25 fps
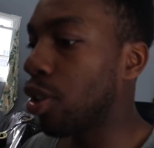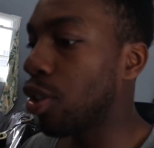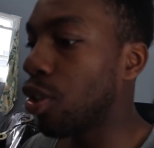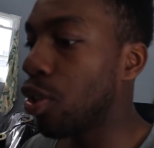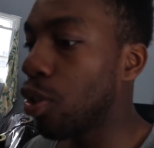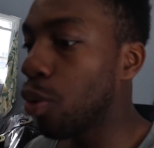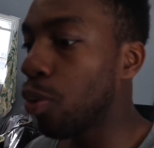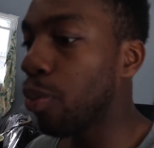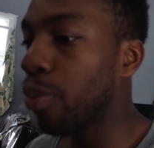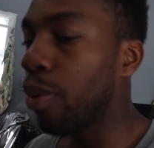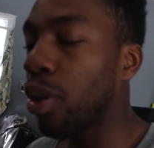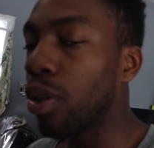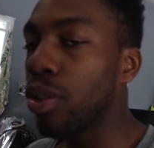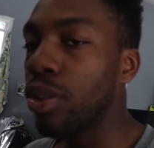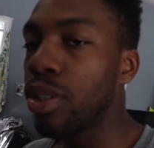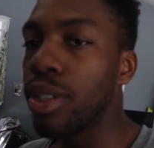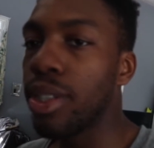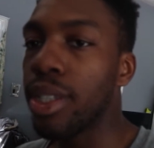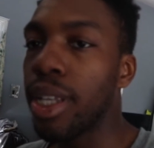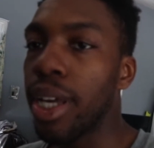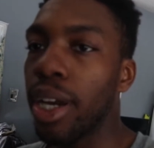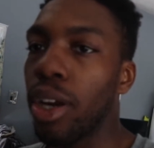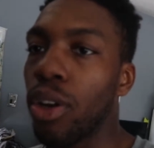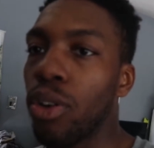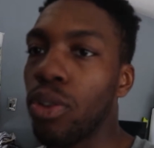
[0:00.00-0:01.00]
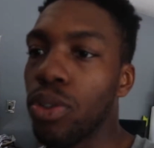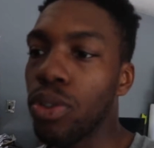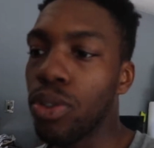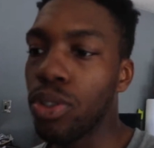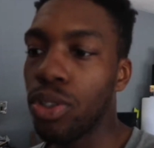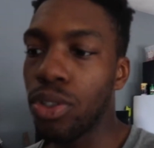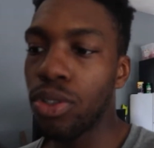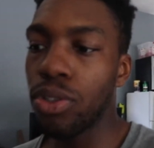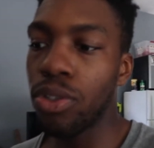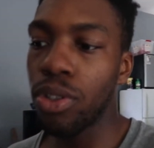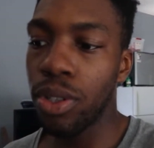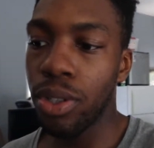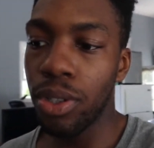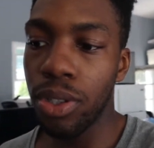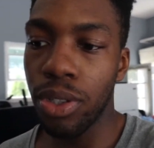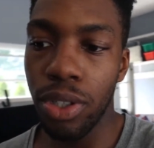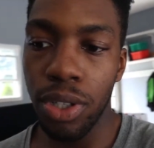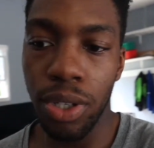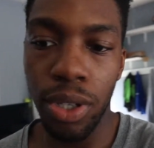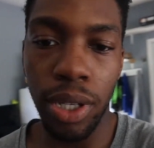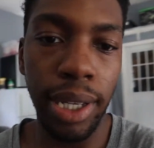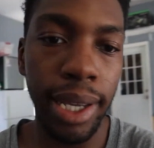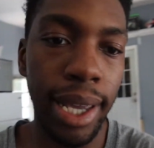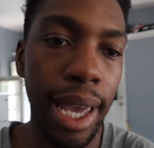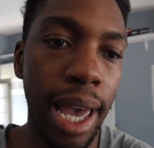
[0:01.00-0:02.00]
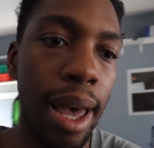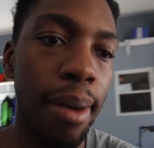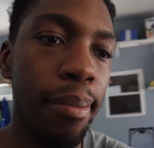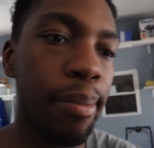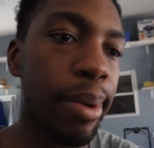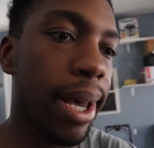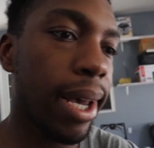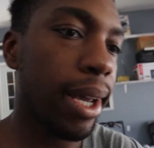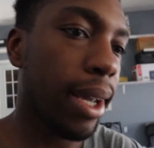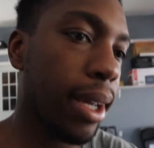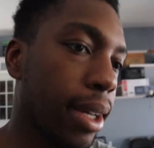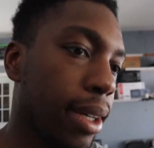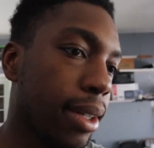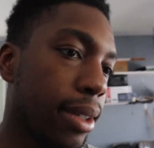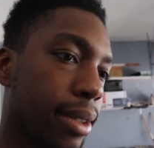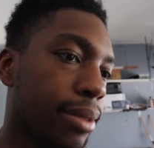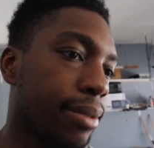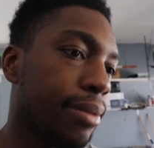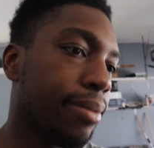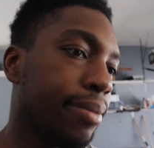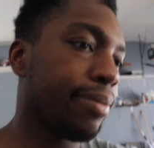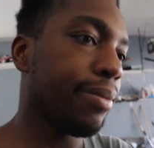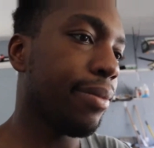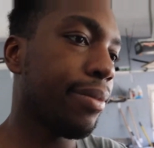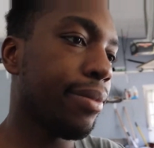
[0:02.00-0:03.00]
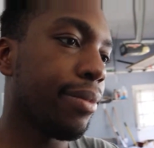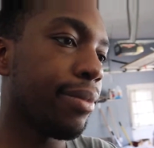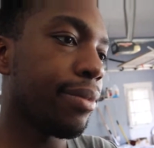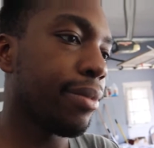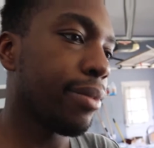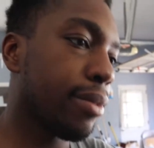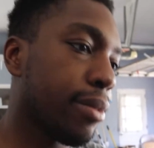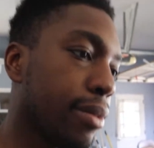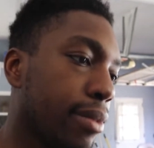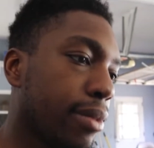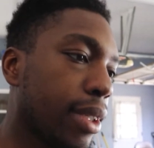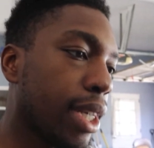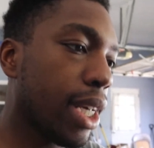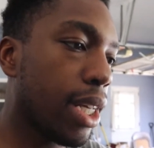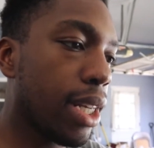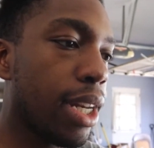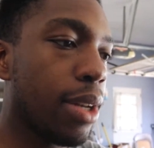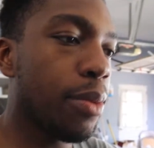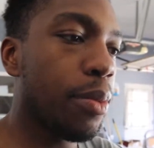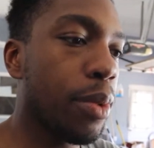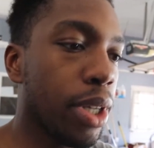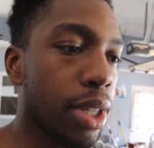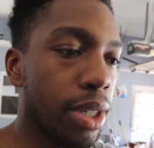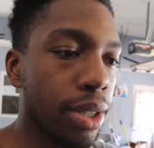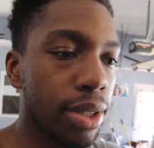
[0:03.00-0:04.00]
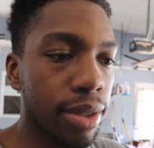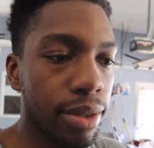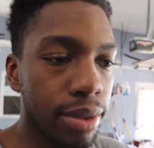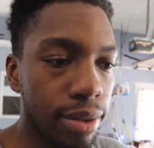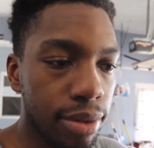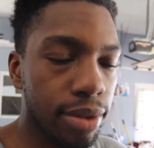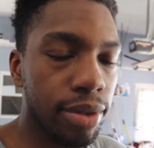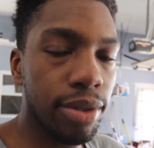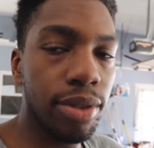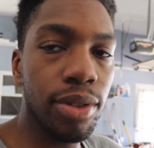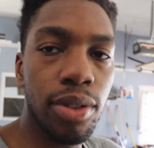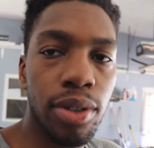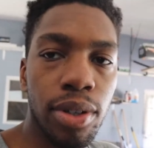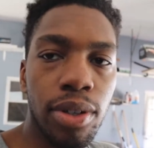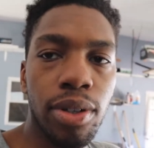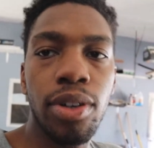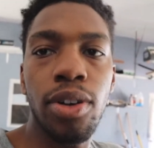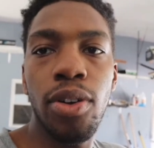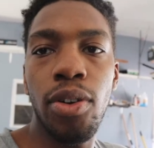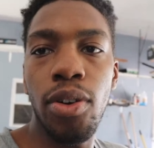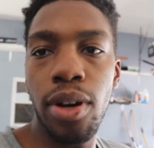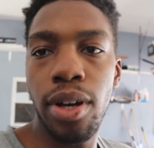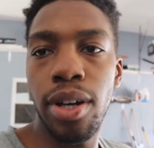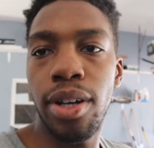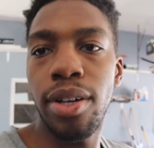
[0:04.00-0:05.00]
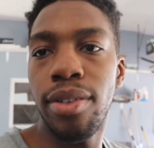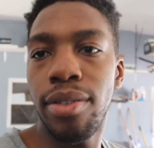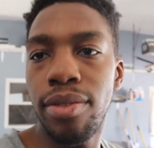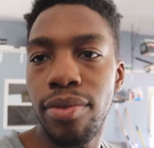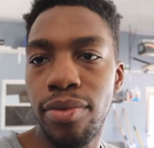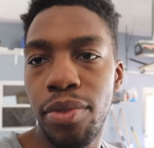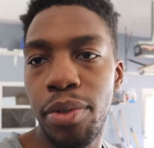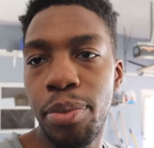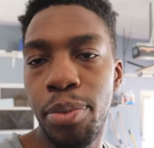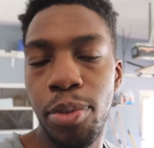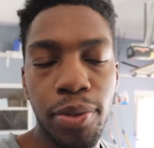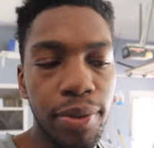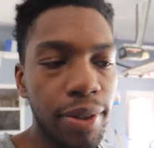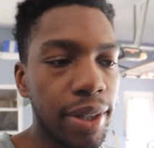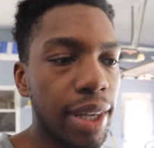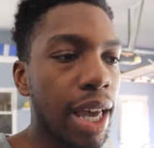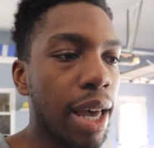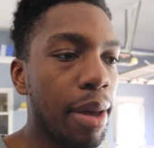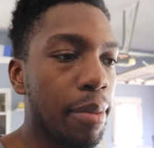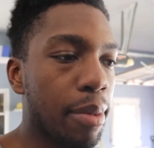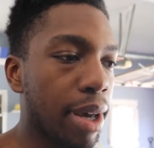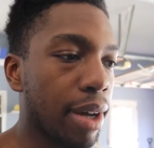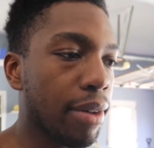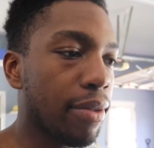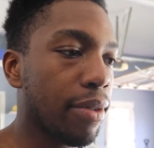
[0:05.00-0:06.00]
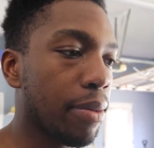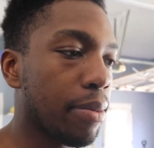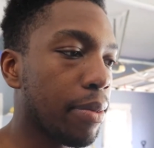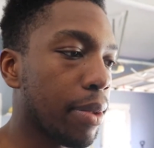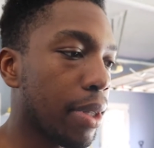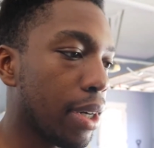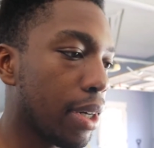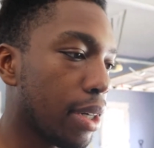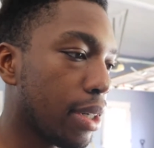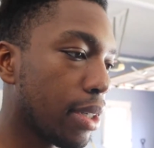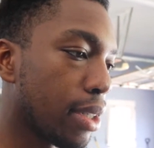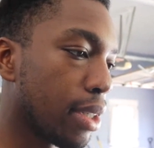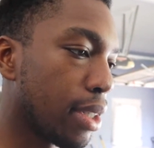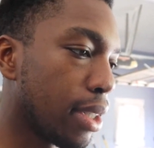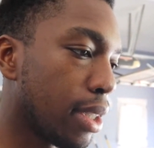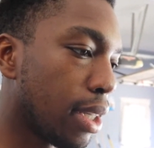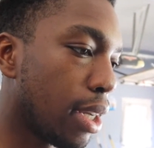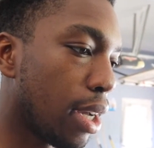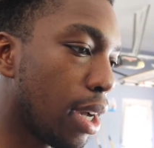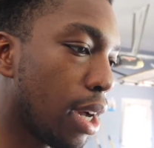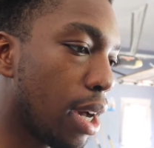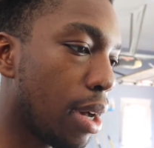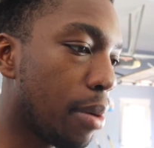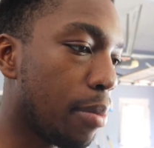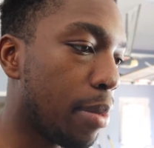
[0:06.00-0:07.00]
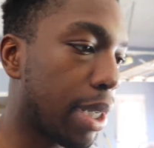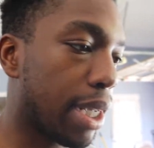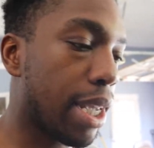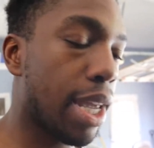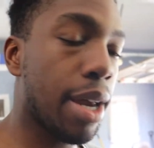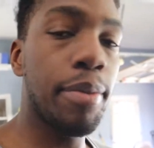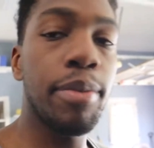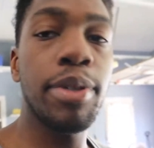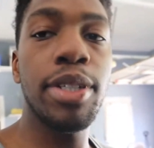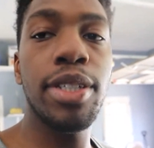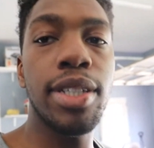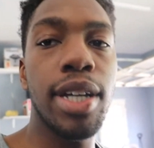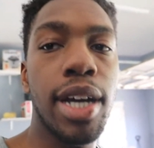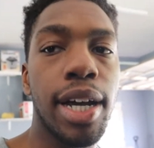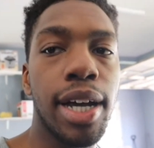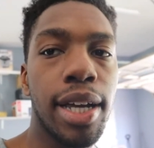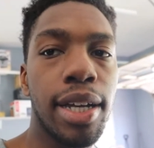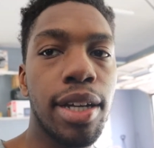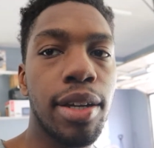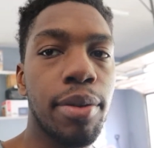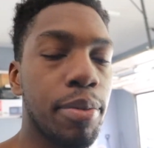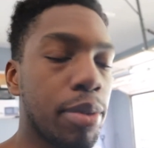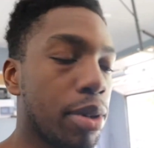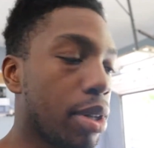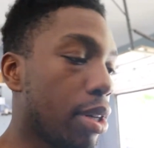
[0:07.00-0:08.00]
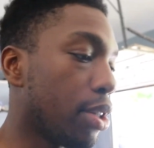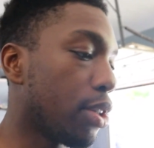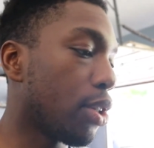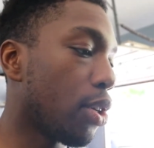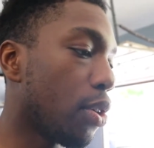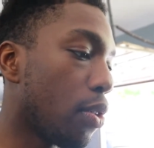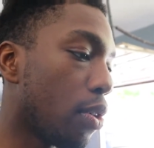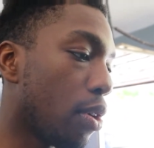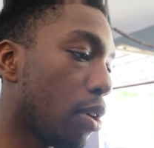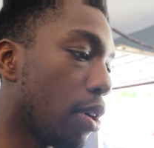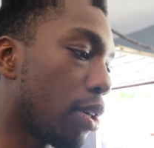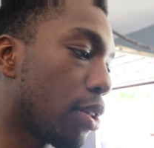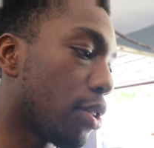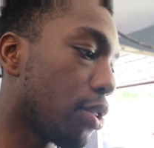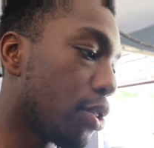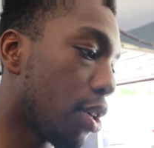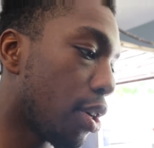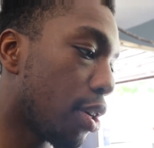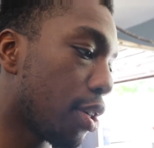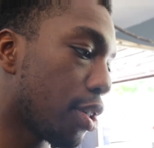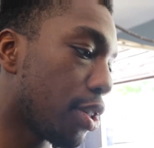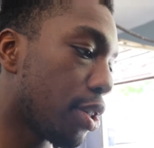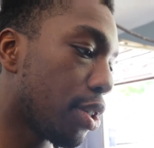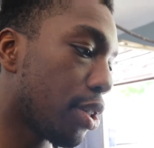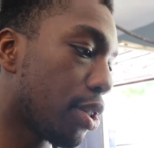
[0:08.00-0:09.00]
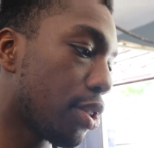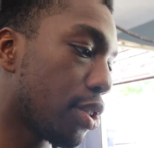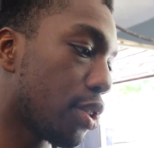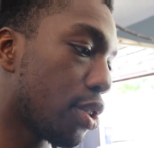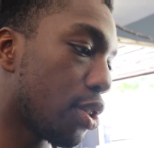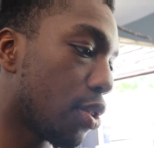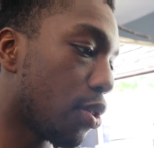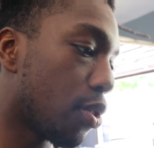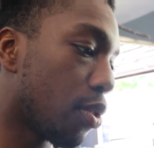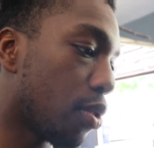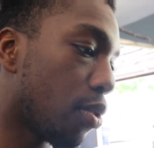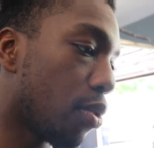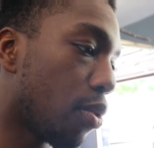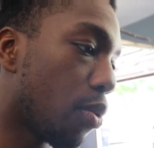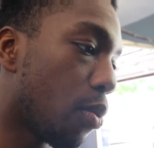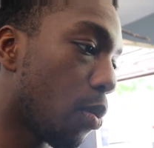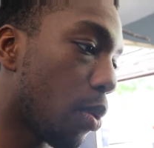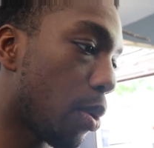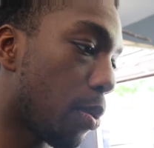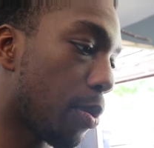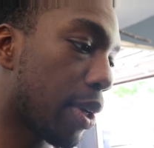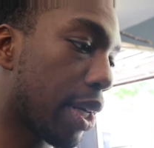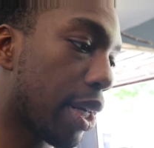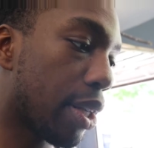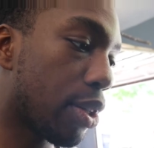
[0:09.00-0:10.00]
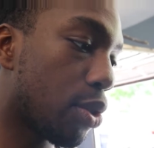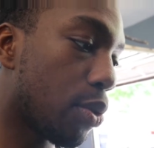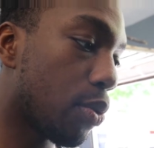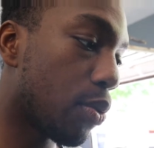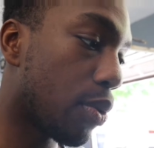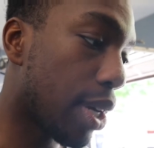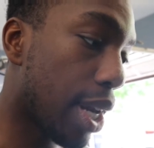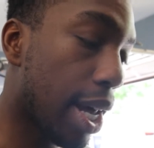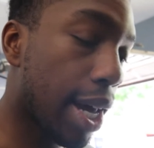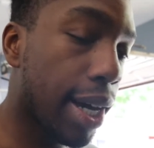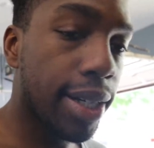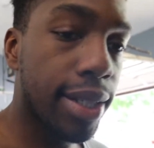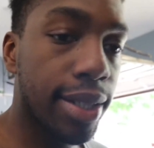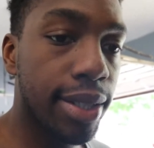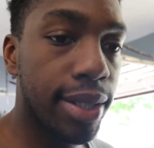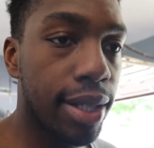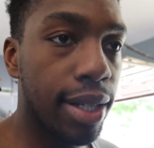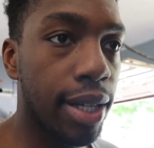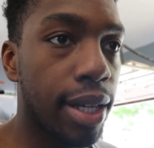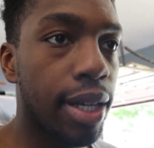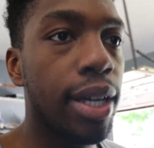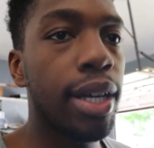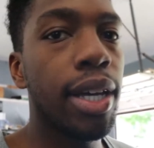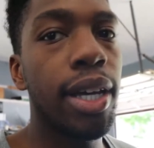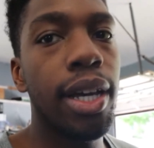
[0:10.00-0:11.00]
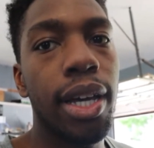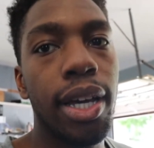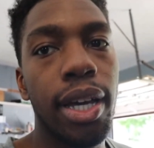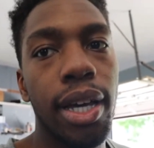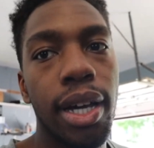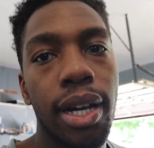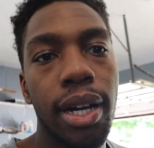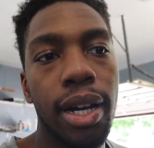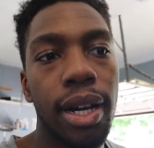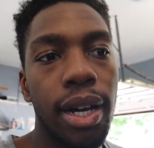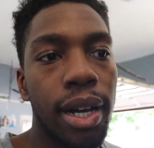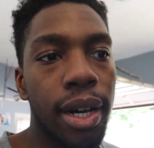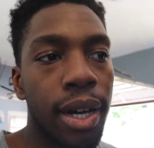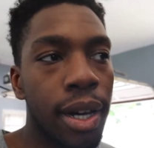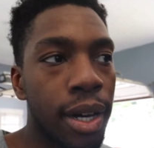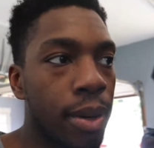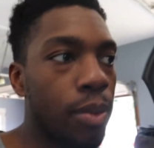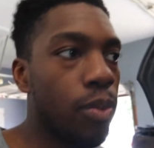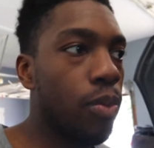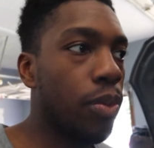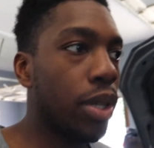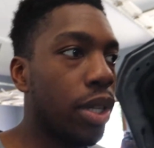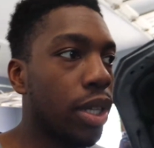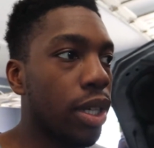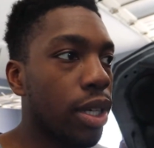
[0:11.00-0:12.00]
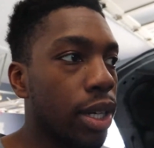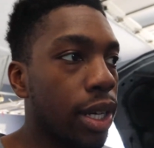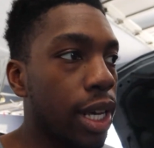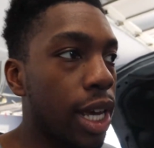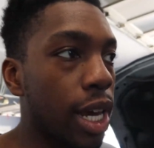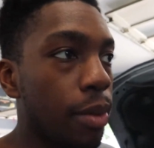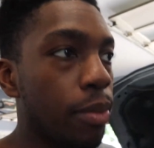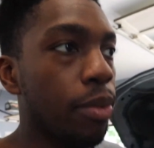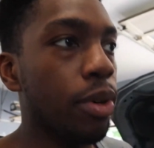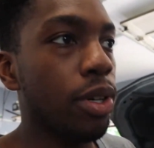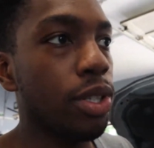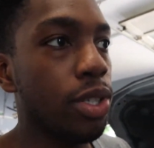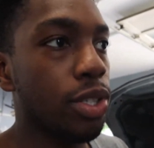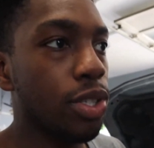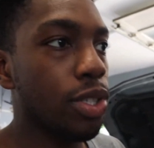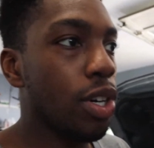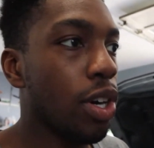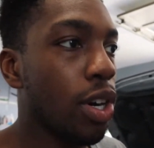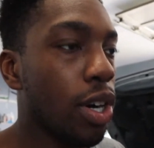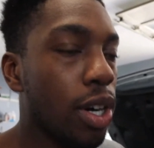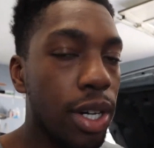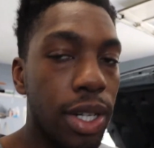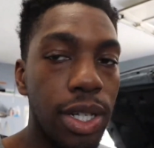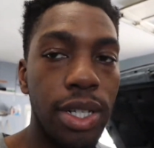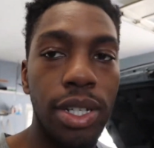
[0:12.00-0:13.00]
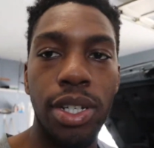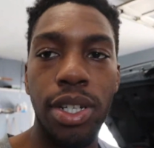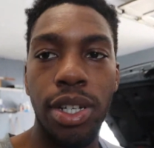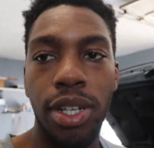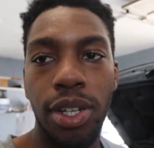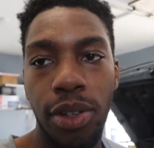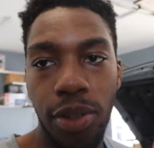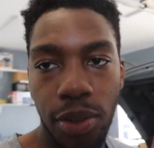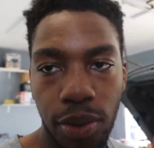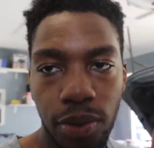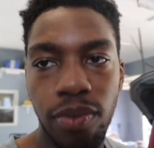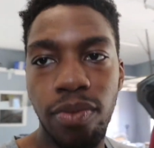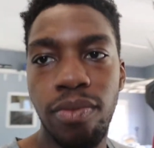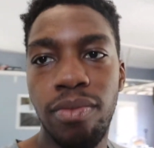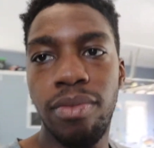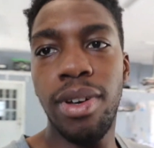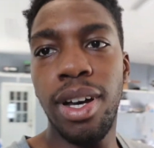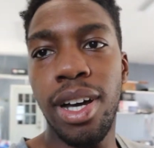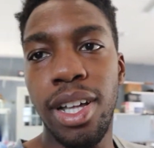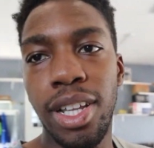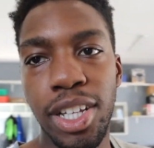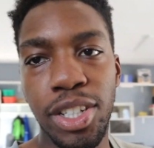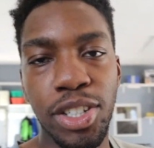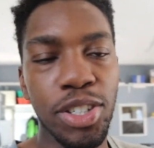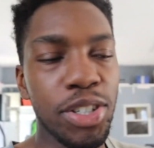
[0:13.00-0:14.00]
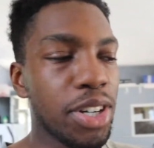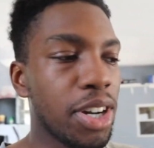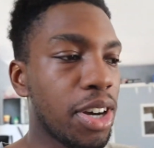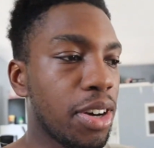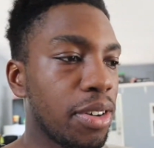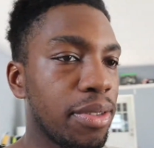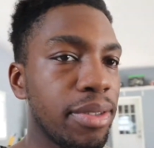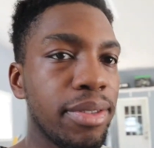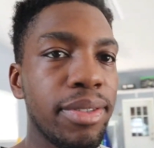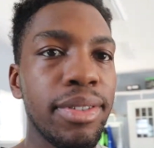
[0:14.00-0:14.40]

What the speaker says: the 2 bolts that goes to the catback. Then we could go on and remove the catback from there. My camera's dying, I'm gonna throw it on the charger. So where we get to next, when the camera is charged, I'll let you know.